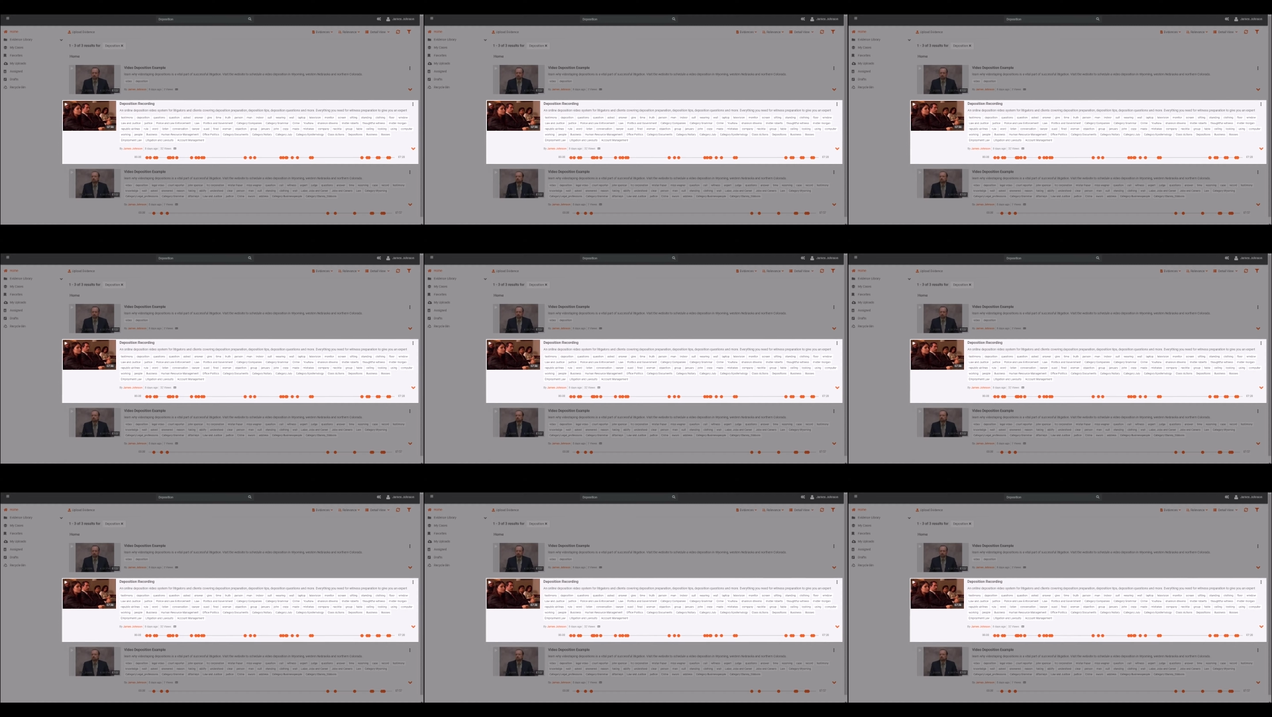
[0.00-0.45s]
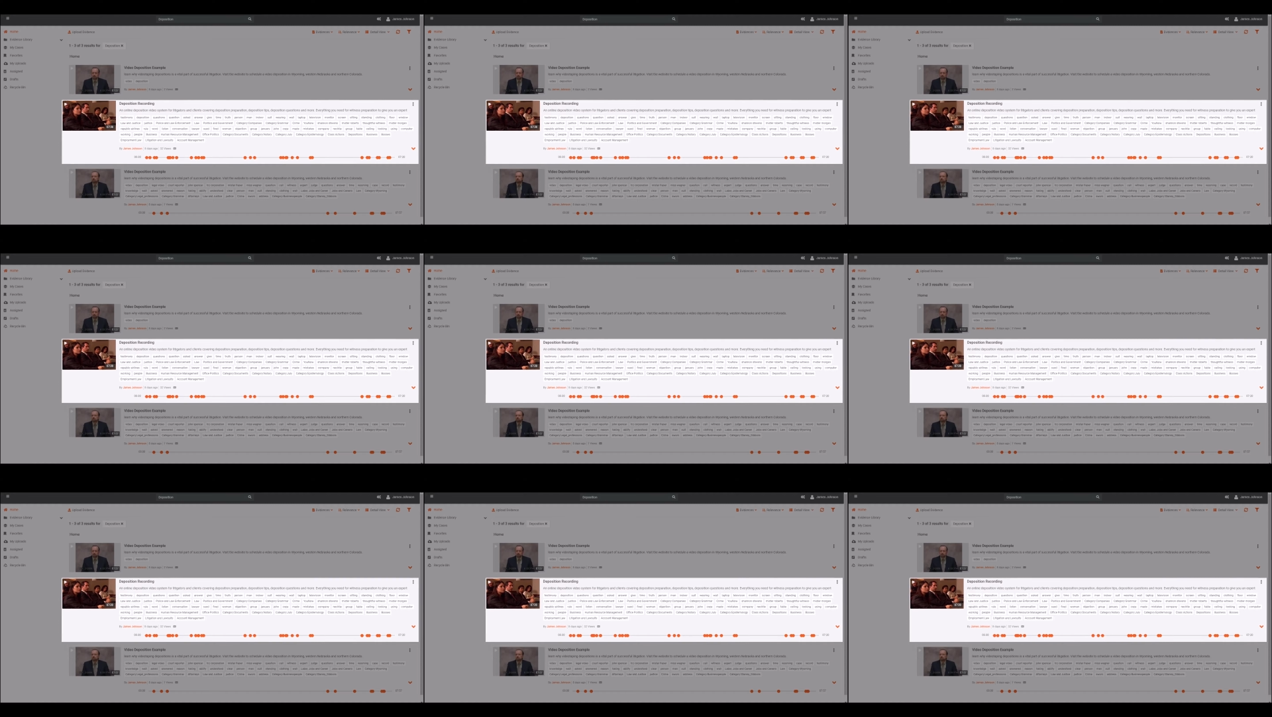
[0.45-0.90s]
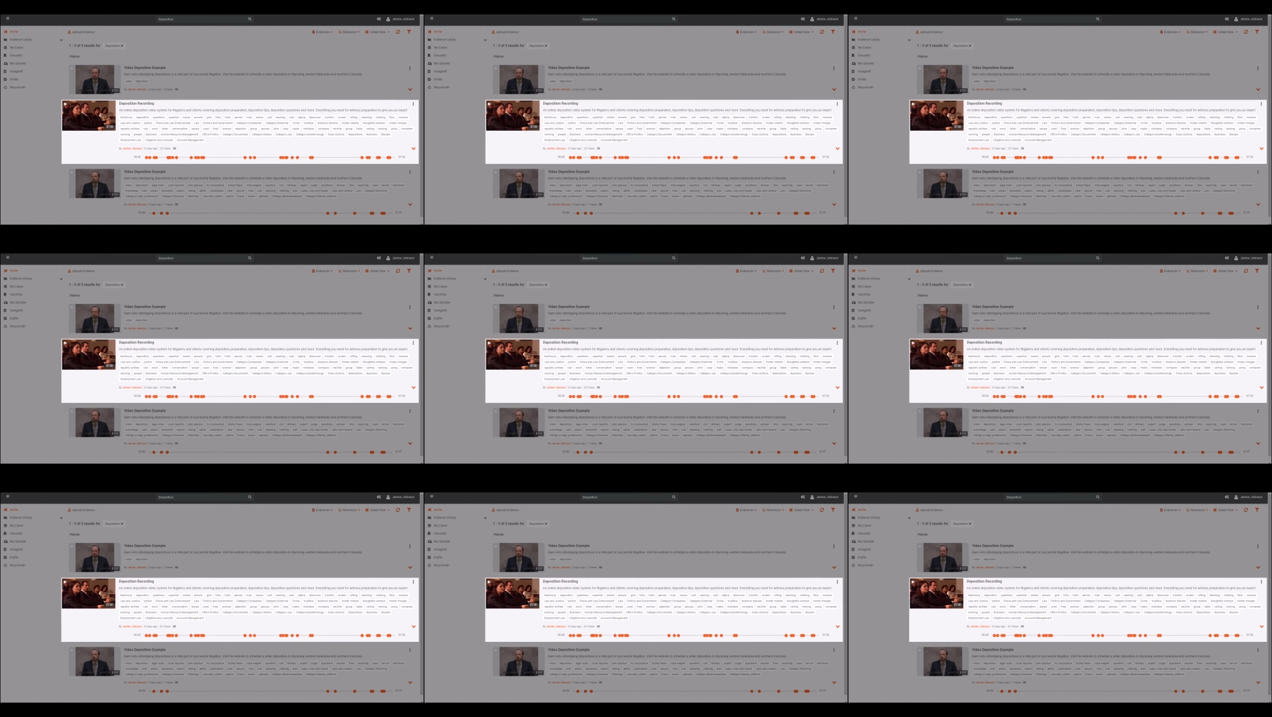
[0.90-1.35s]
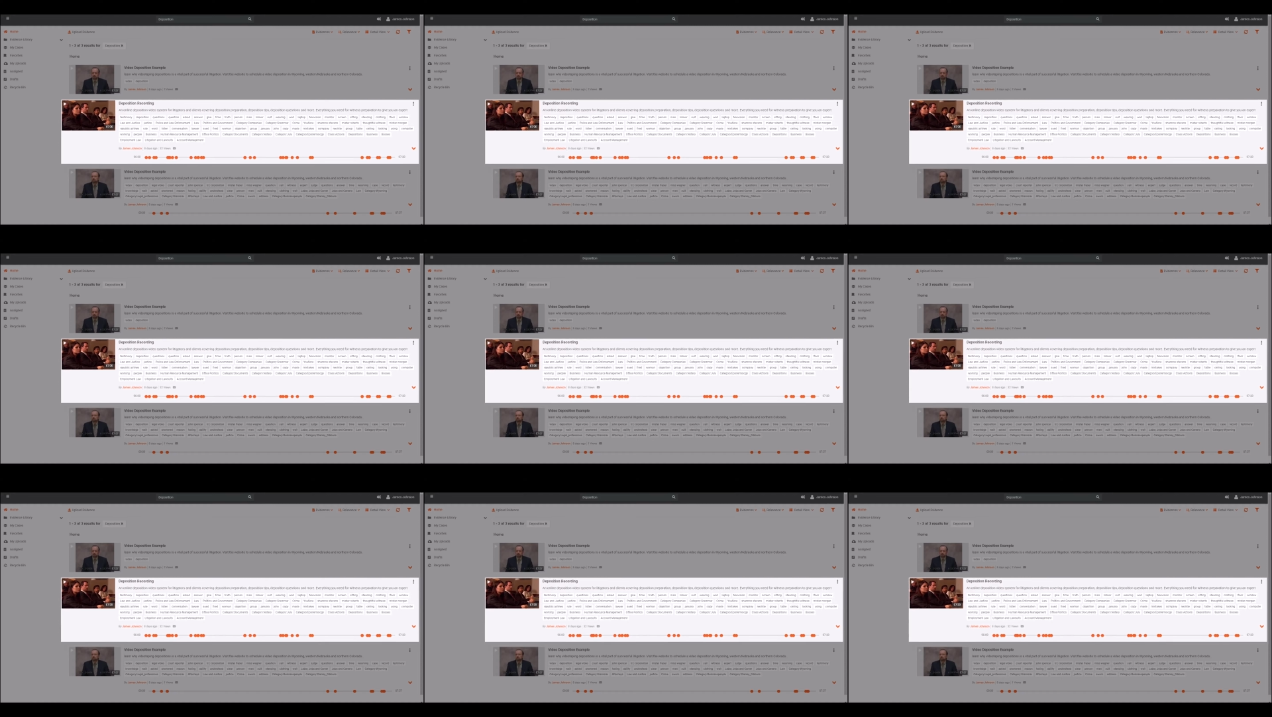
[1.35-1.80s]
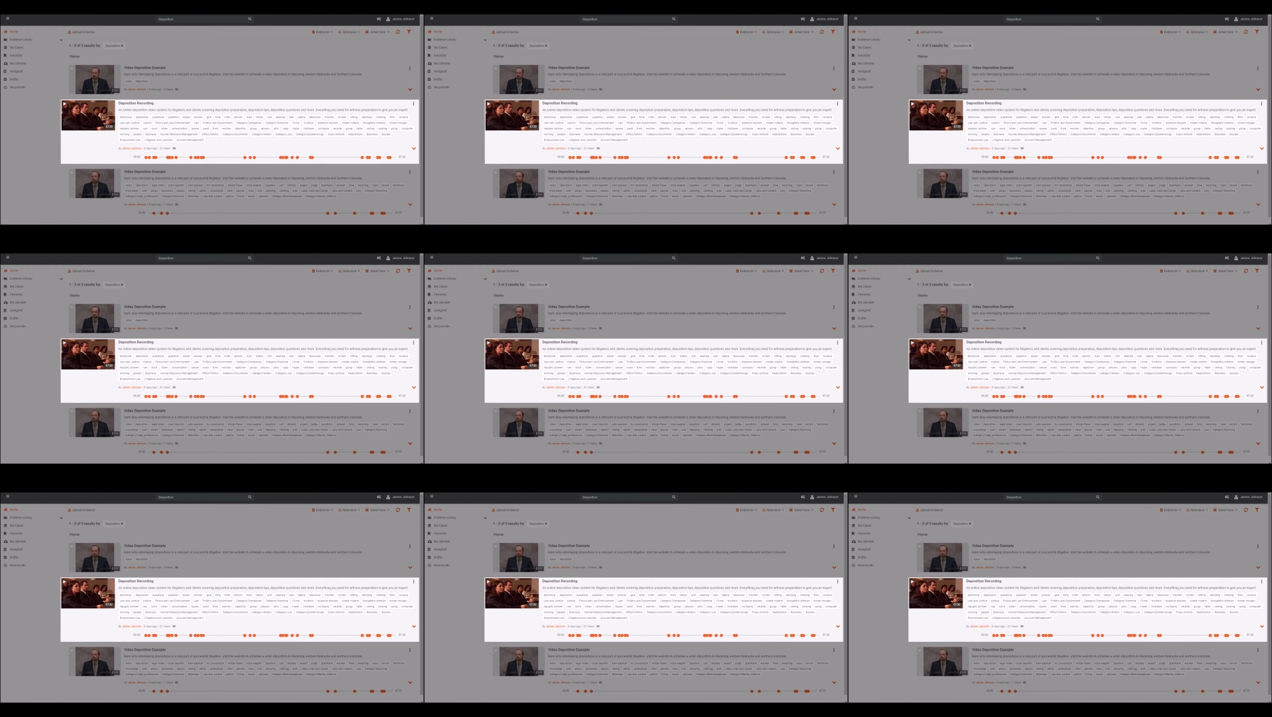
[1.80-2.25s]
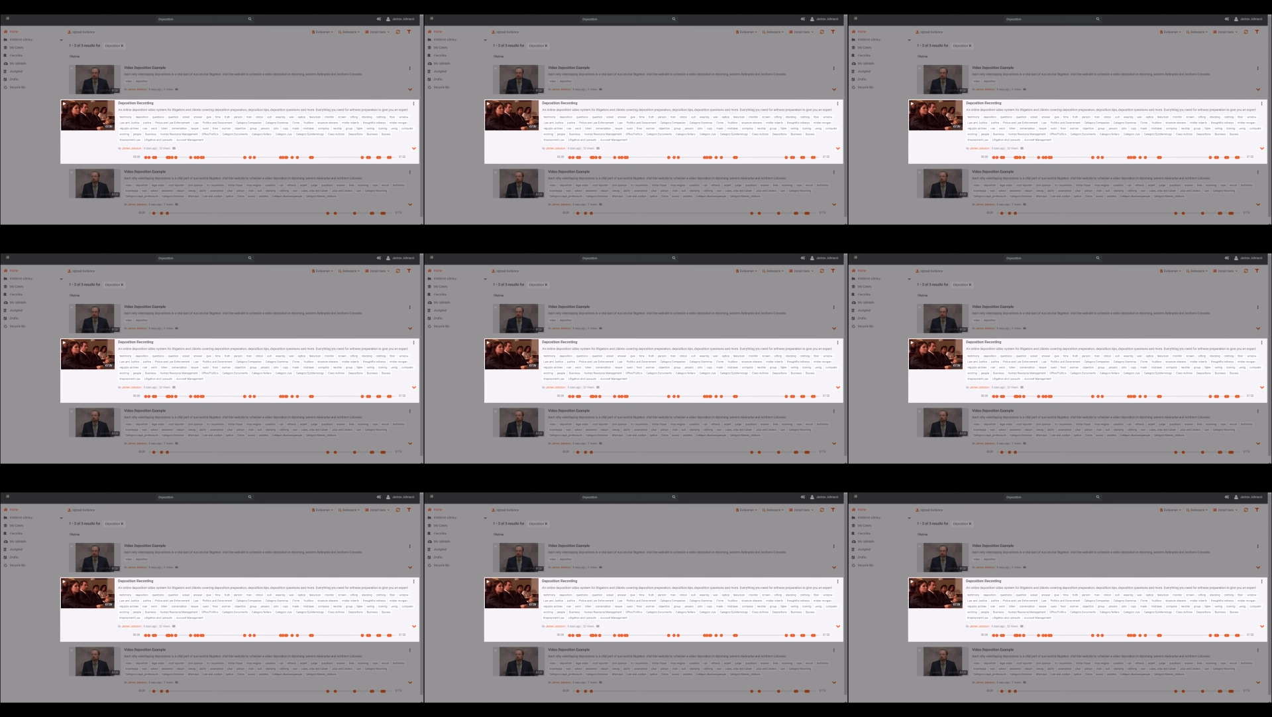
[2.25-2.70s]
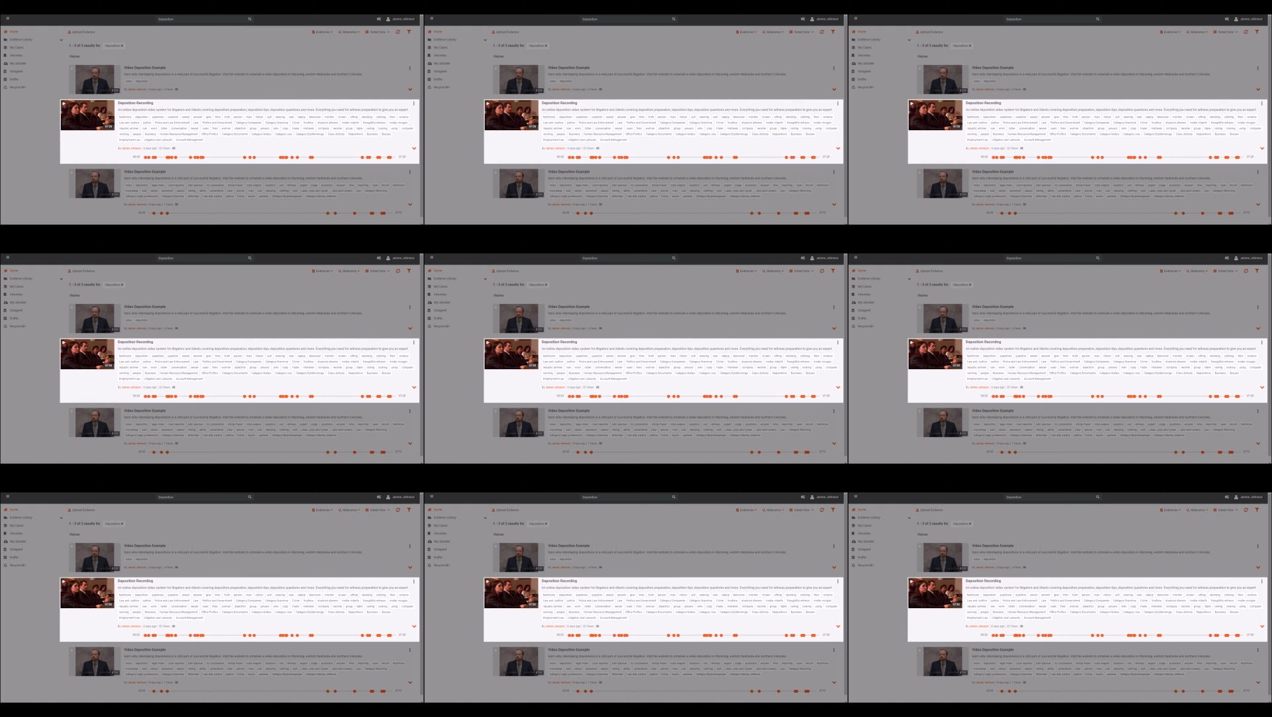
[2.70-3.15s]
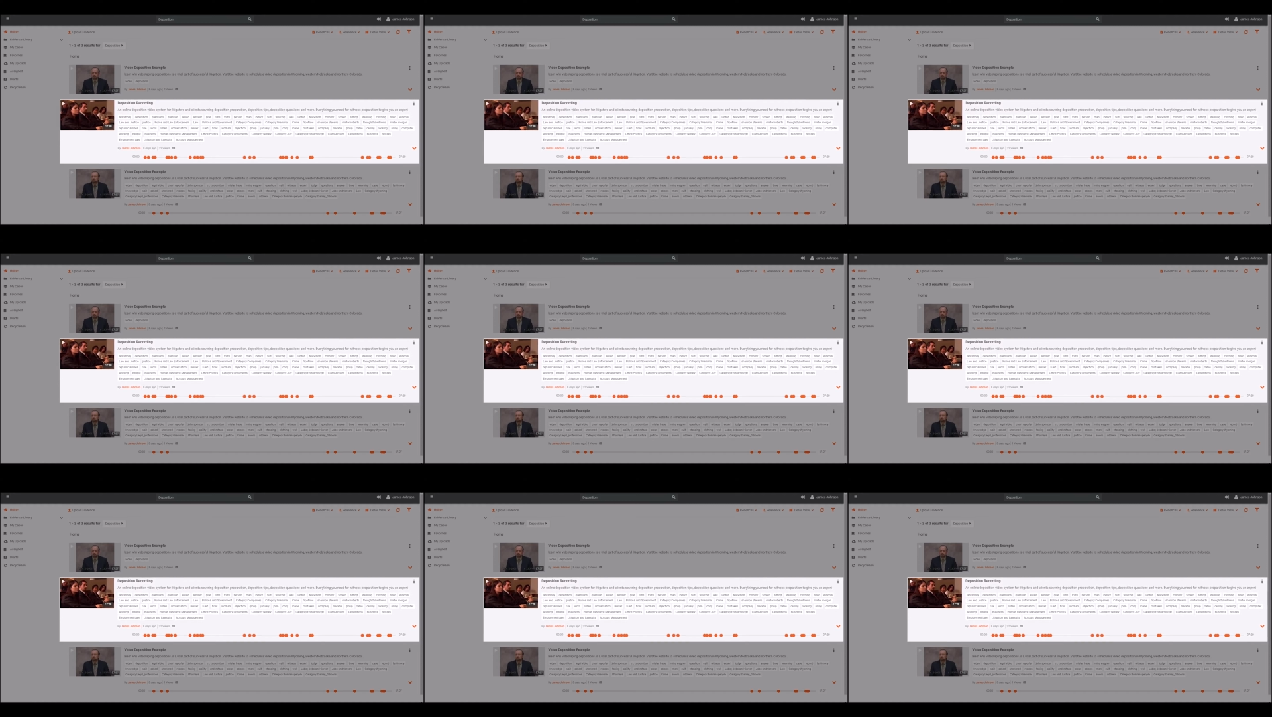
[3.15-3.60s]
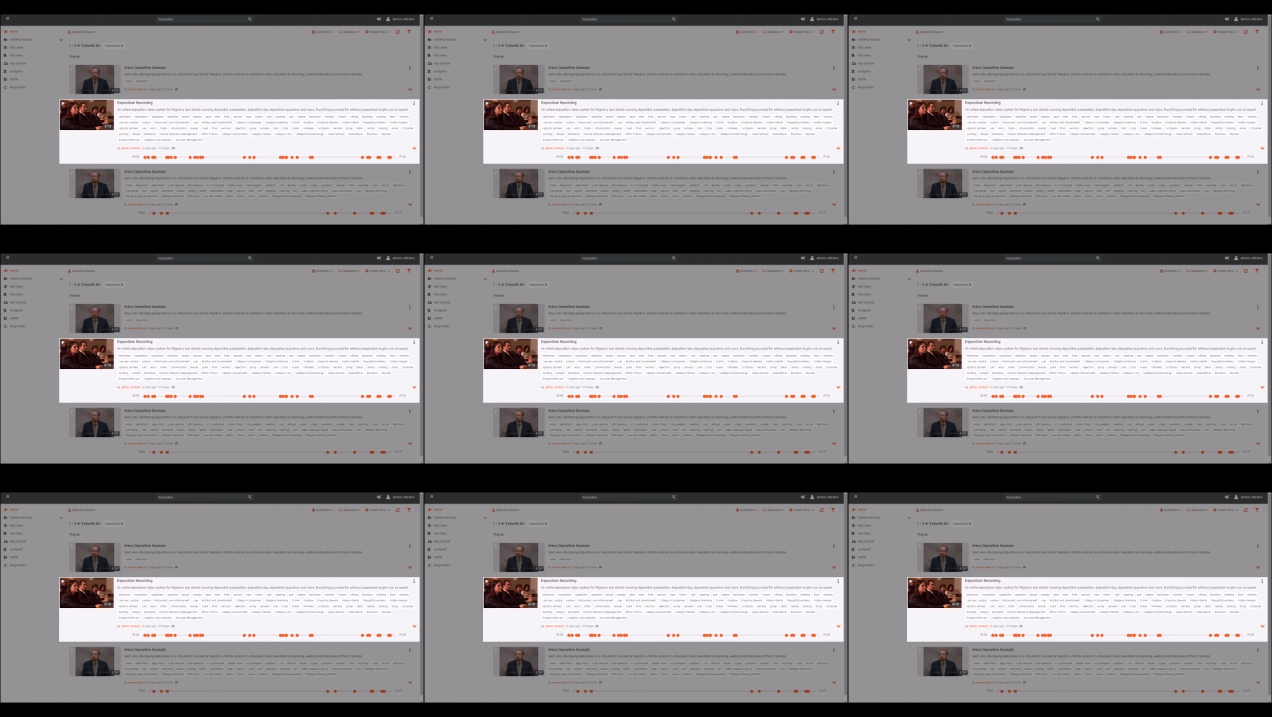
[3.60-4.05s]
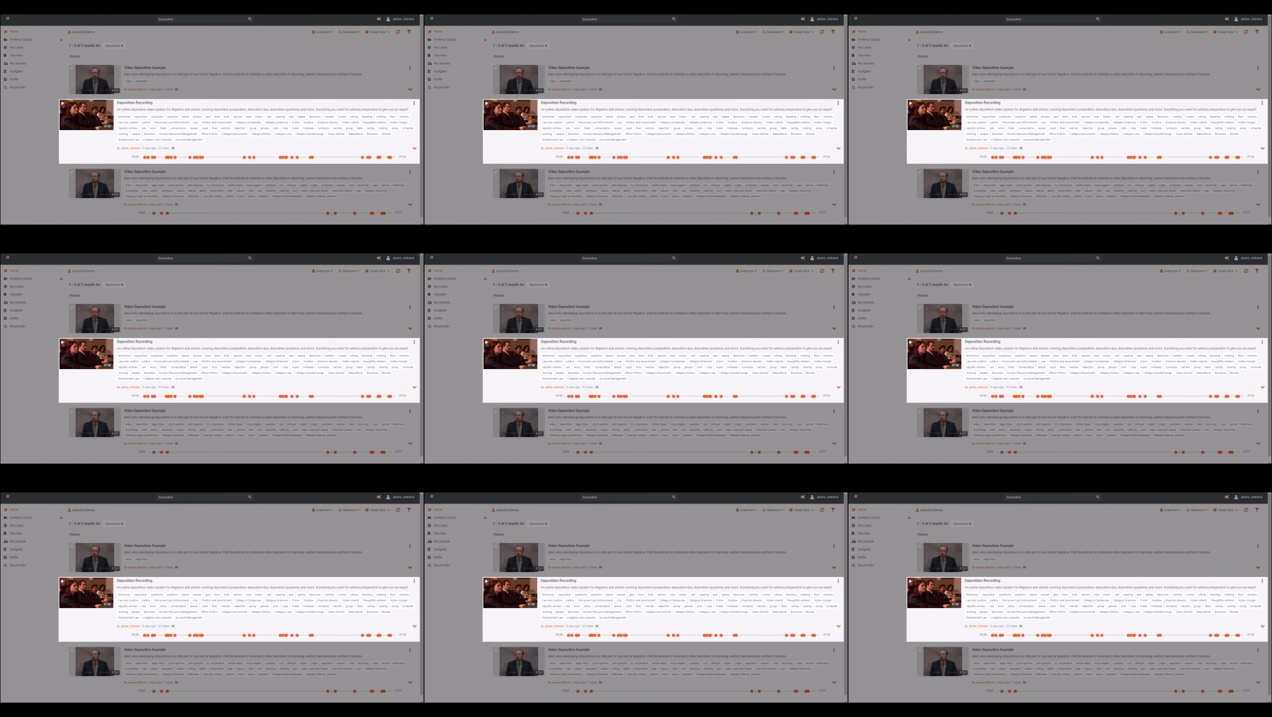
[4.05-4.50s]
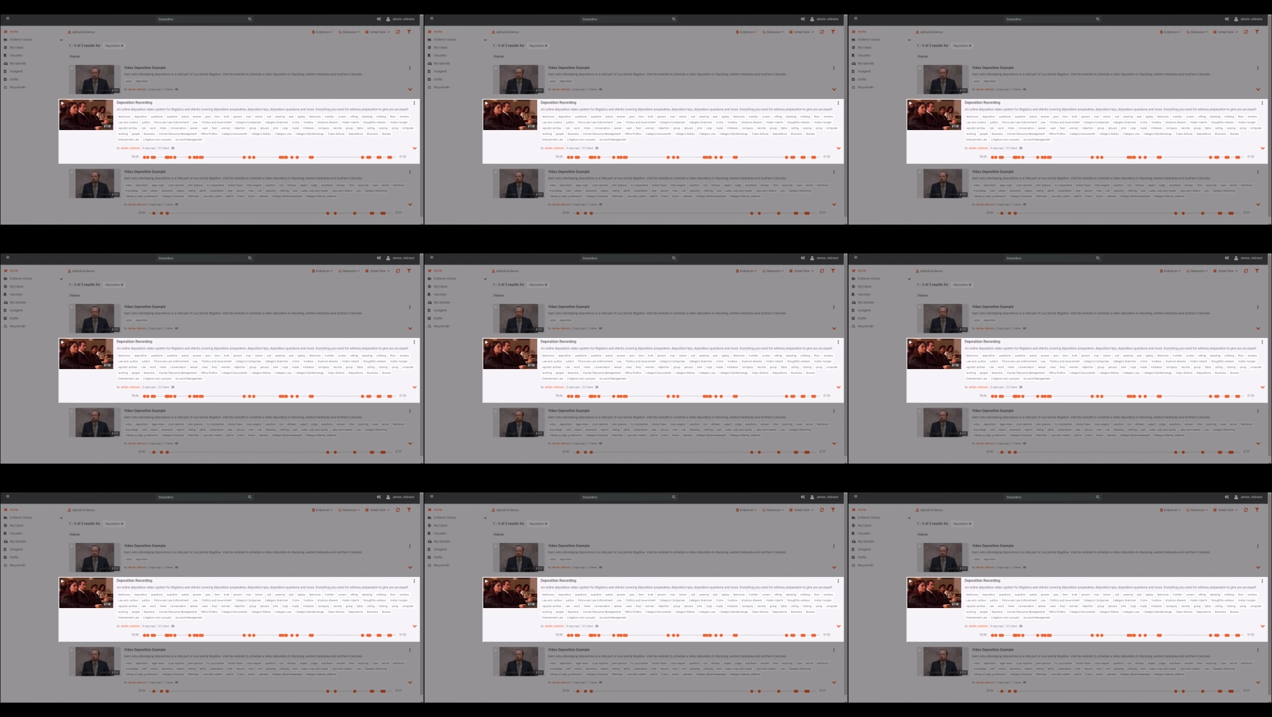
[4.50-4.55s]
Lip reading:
[unreadable: no face in view]